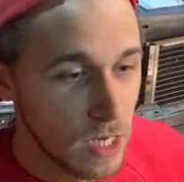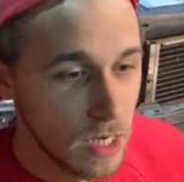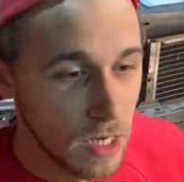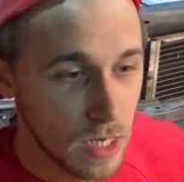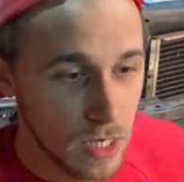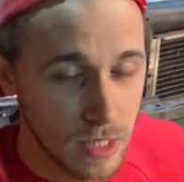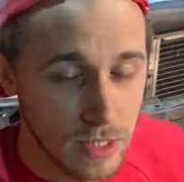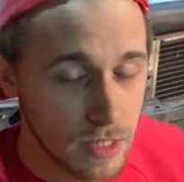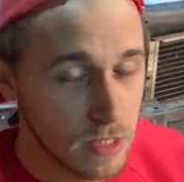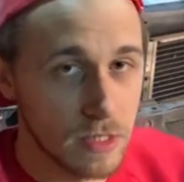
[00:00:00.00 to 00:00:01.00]

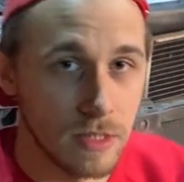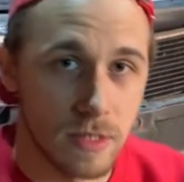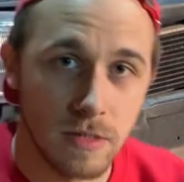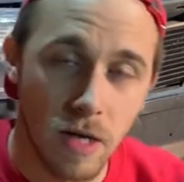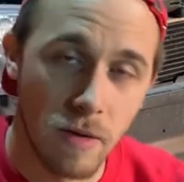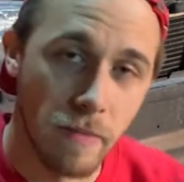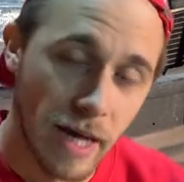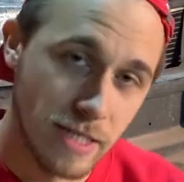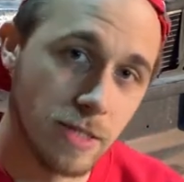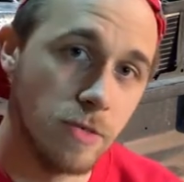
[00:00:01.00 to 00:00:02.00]
it's a
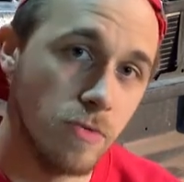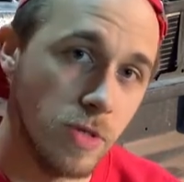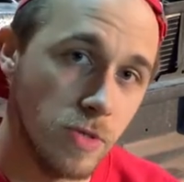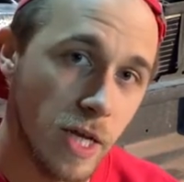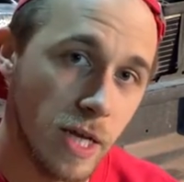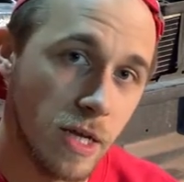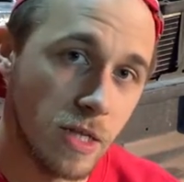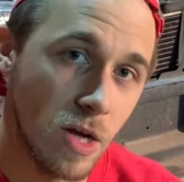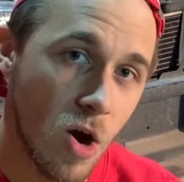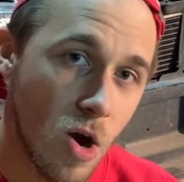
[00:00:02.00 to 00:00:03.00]
mess when you take
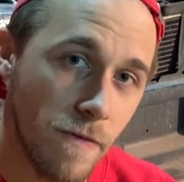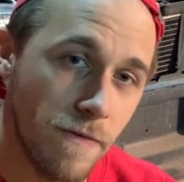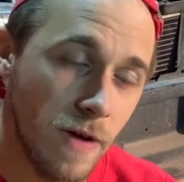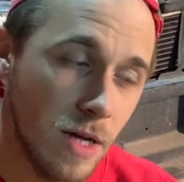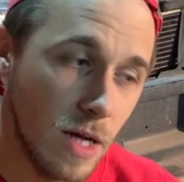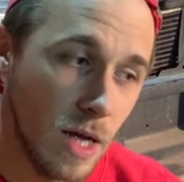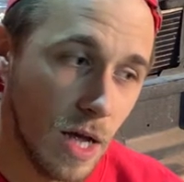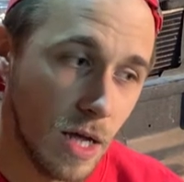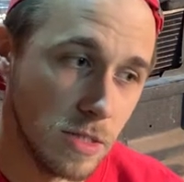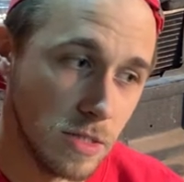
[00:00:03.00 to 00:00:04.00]
it off.
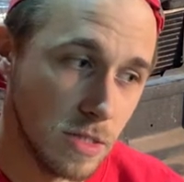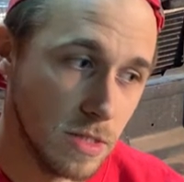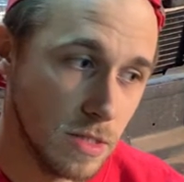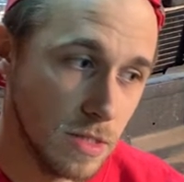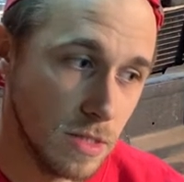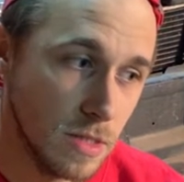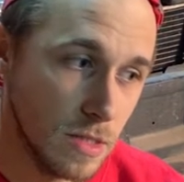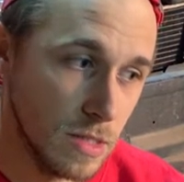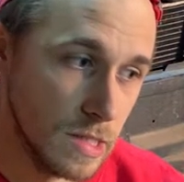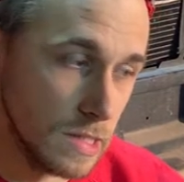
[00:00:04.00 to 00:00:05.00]
And
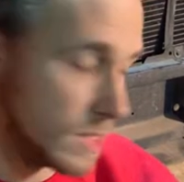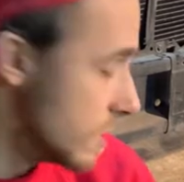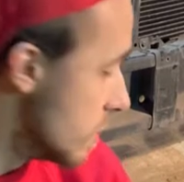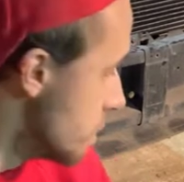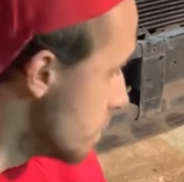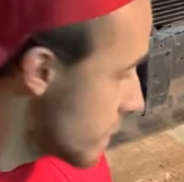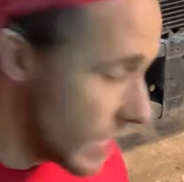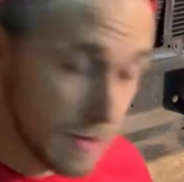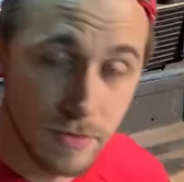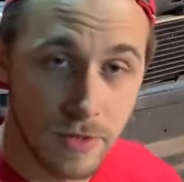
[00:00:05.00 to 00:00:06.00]
yeah,
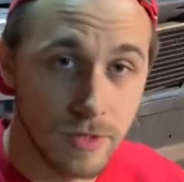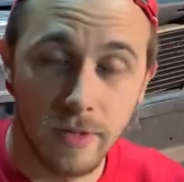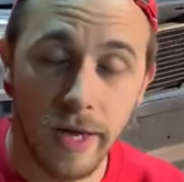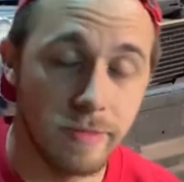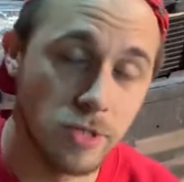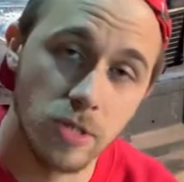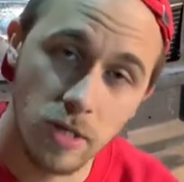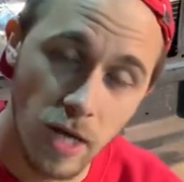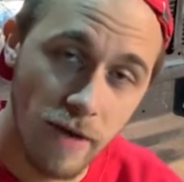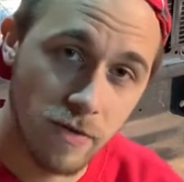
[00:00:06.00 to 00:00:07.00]
I'm just
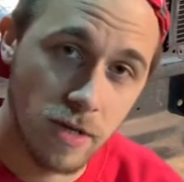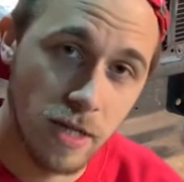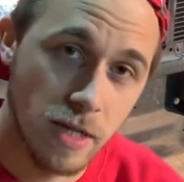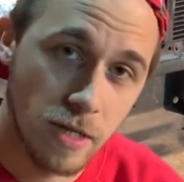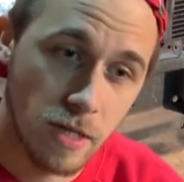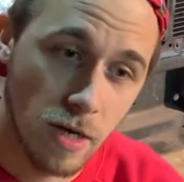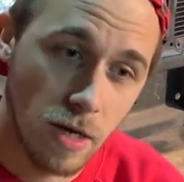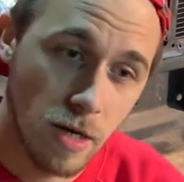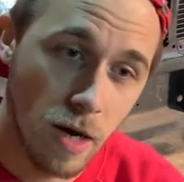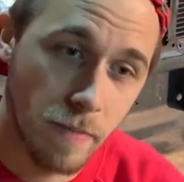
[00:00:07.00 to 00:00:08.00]
gonna have to clean it
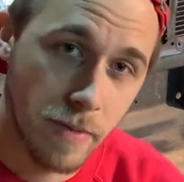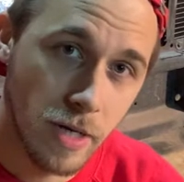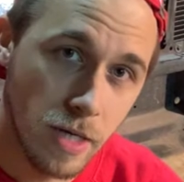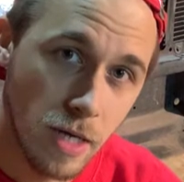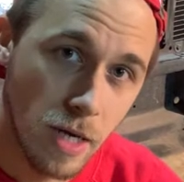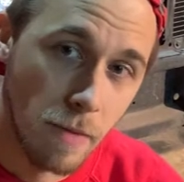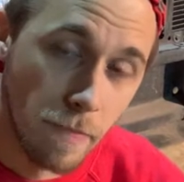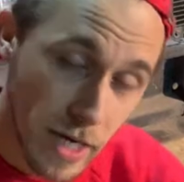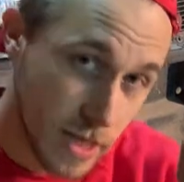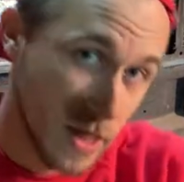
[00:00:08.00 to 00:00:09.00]
up.
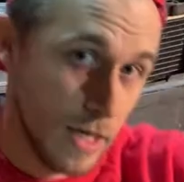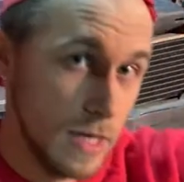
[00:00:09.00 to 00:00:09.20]
But